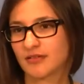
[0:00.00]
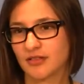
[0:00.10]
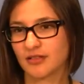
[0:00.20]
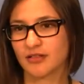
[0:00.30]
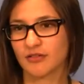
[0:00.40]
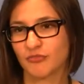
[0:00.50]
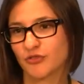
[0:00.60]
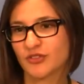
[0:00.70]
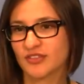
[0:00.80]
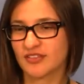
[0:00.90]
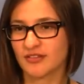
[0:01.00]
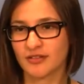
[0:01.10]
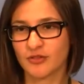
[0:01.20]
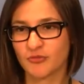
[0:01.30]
The computers, the